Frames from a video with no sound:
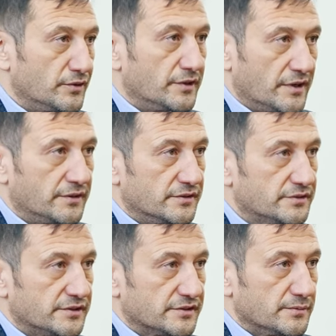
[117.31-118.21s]
to any other
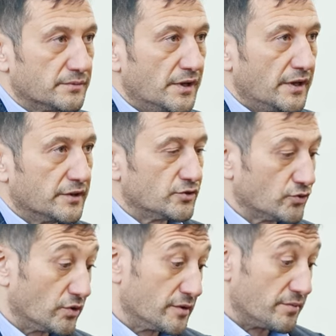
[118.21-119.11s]
system. It's
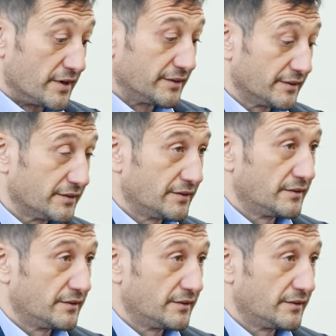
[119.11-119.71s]
not only a brand,